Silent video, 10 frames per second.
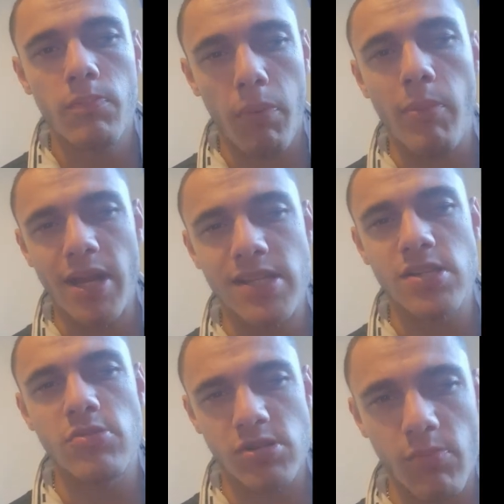But we need
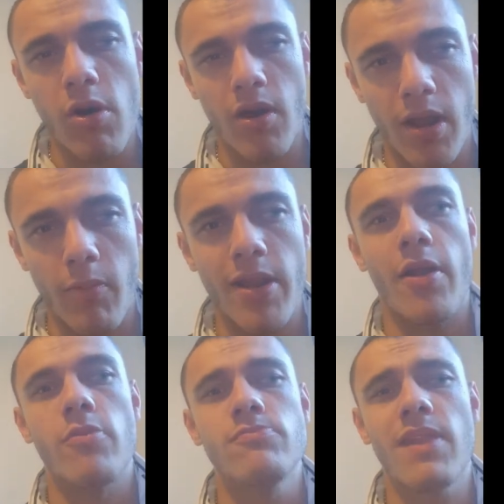to do some work in the
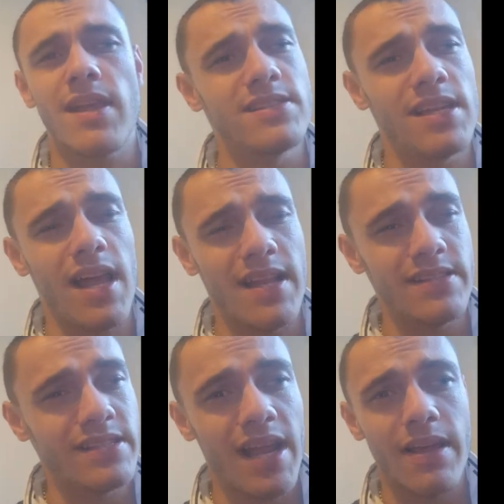window, and
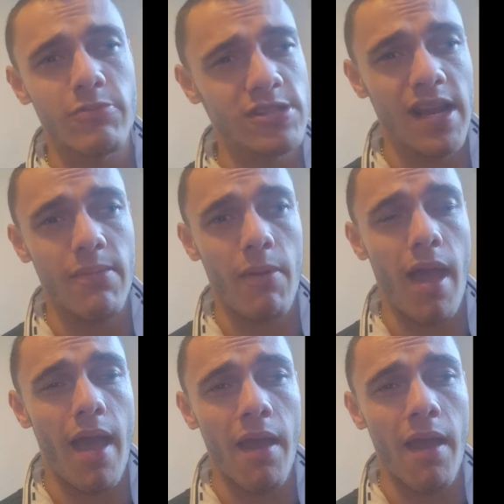today was added.